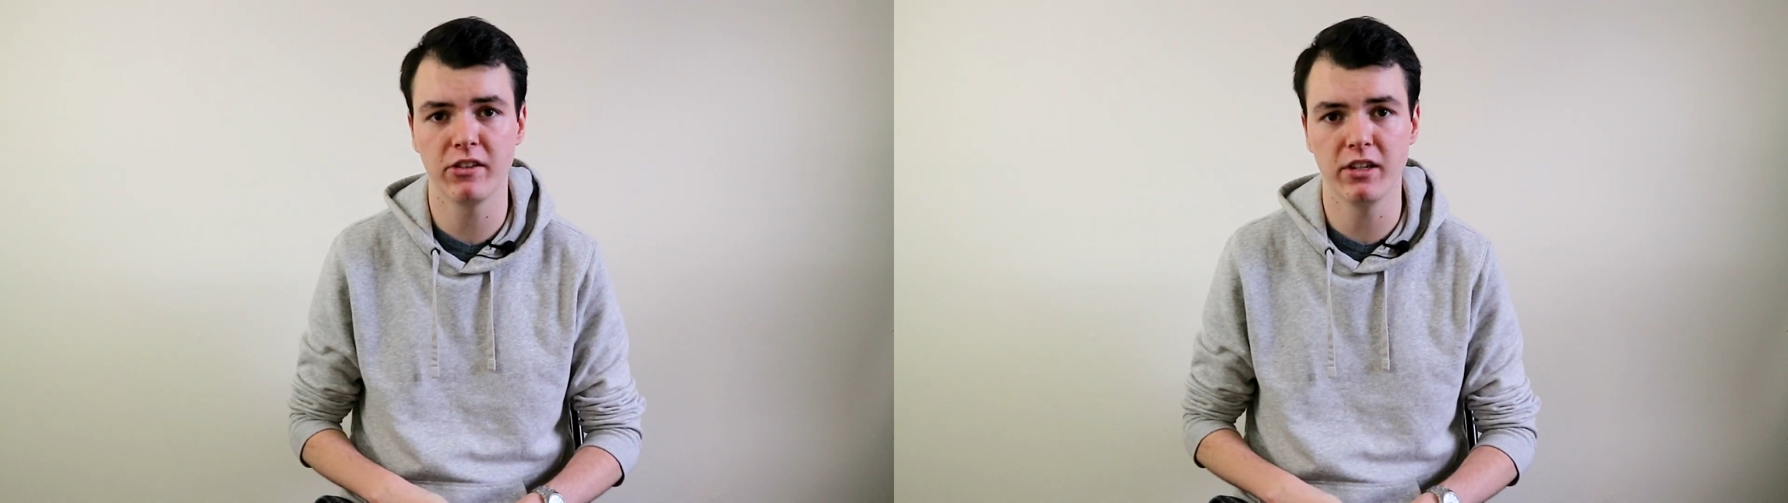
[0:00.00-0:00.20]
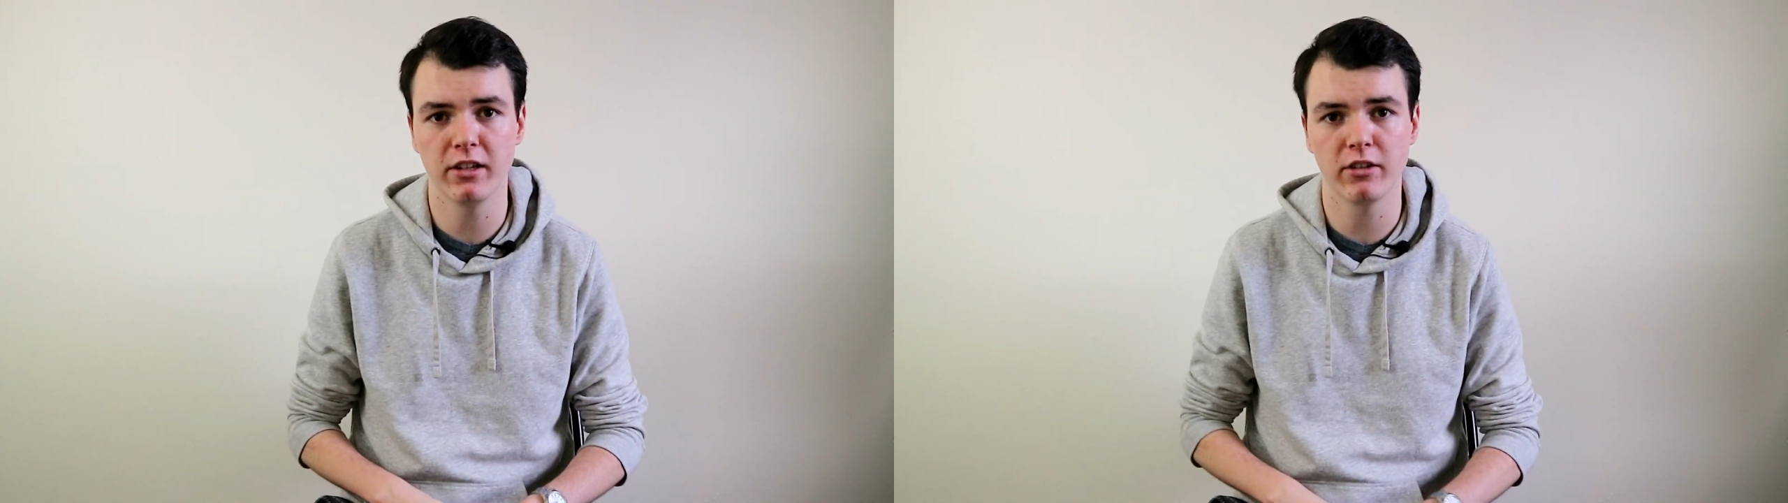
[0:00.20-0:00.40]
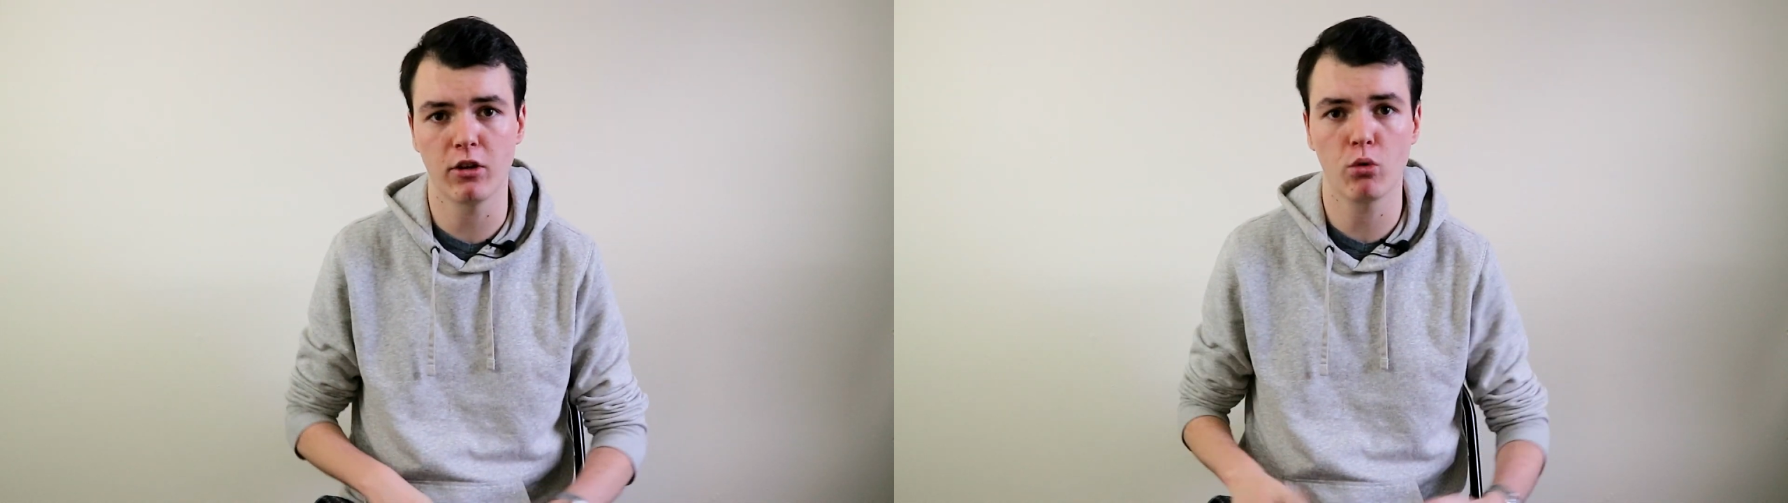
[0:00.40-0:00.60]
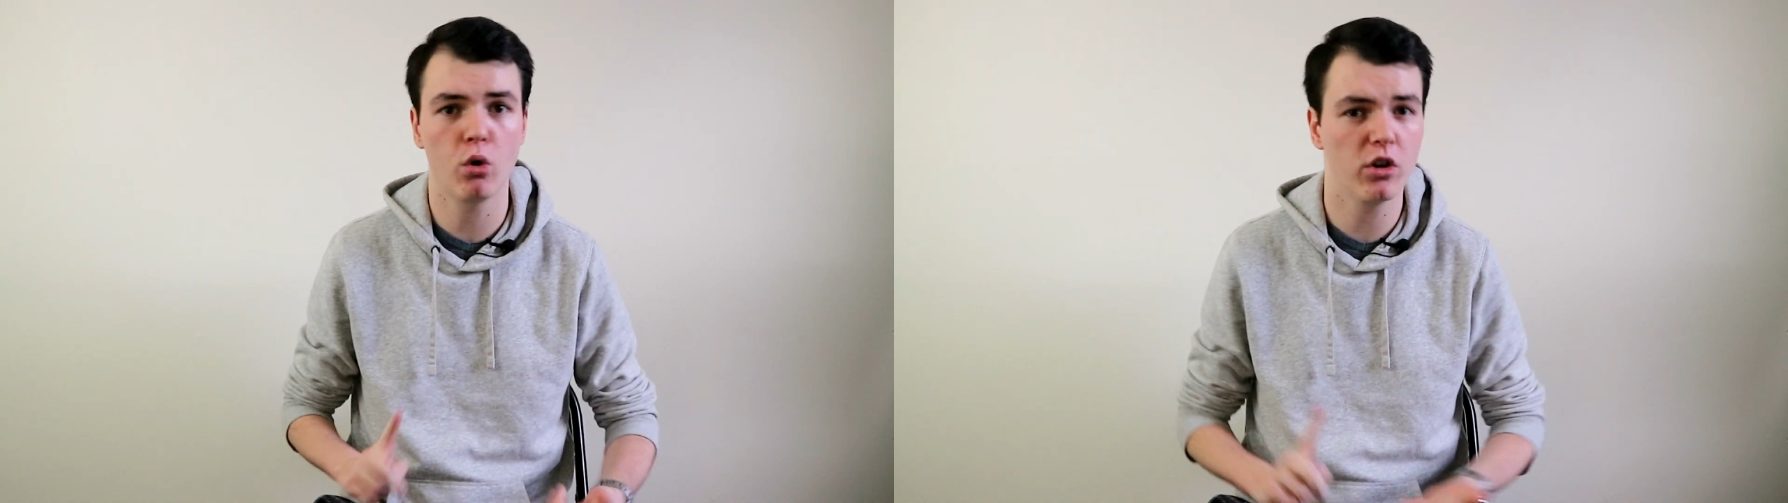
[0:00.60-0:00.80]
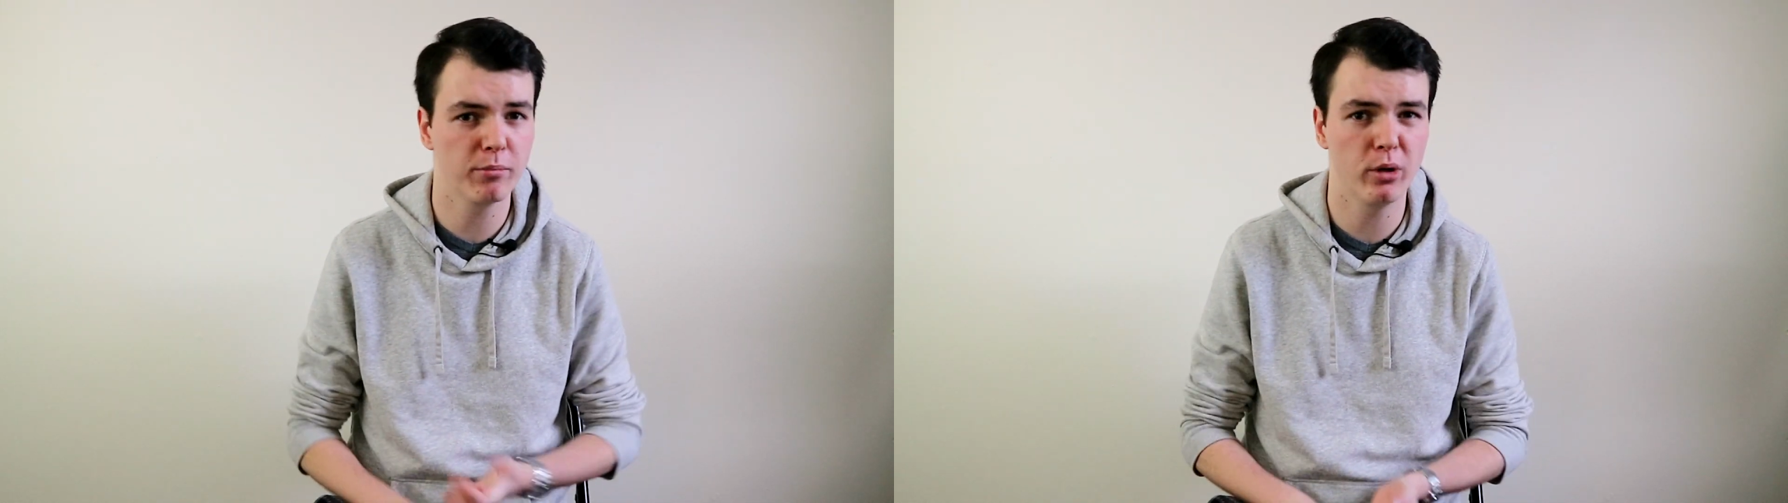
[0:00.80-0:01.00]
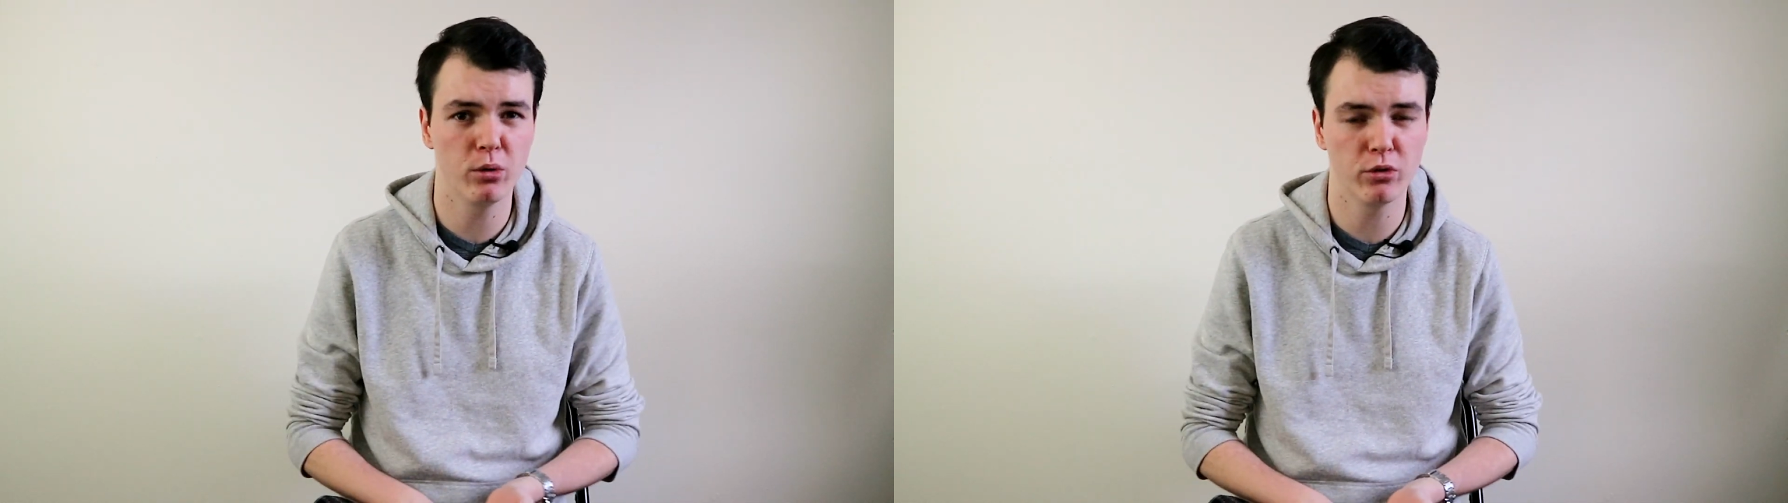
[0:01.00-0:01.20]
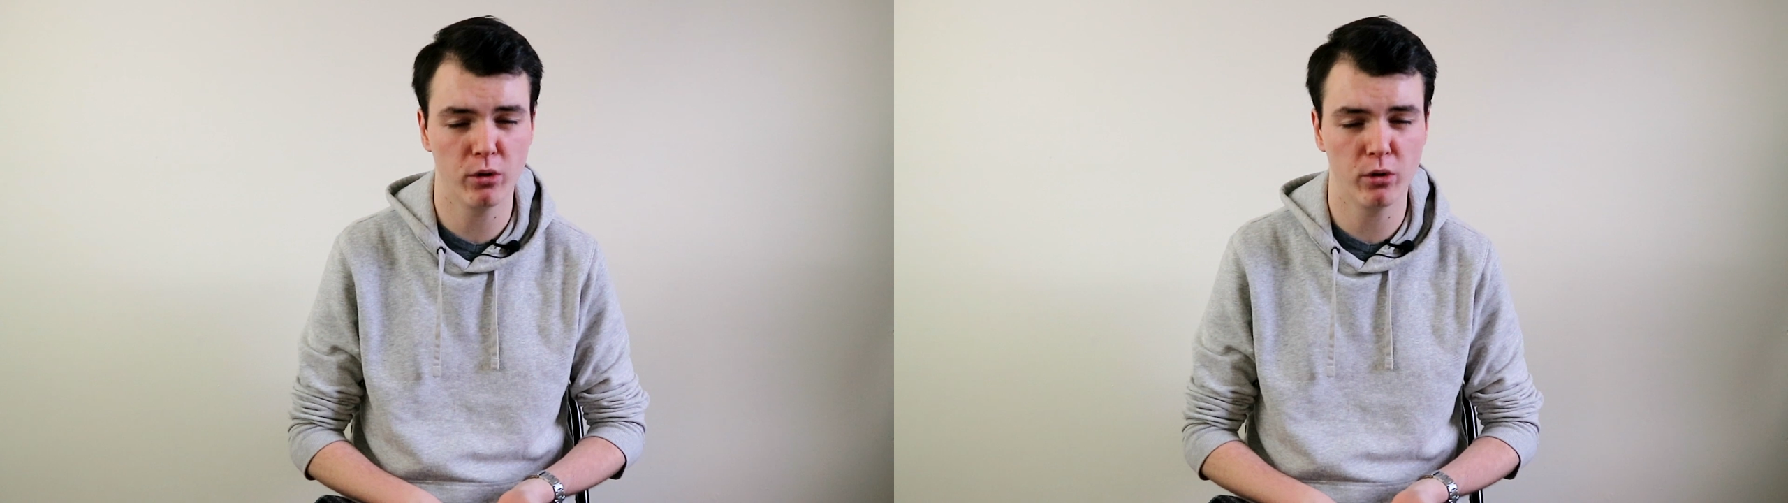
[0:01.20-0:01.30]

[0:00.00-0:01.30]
The ESS crossbows